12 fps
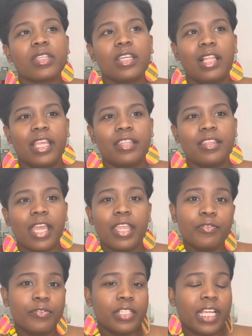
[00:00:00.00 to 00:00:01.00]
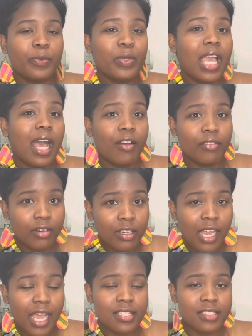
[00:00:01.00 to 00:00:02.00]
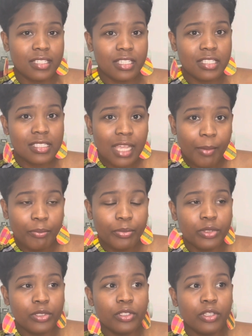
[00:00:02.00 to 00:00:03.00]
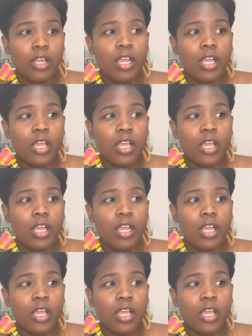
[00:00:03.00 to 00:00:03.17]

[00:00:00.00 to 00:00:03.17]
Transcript: like thankful that we have her as an example,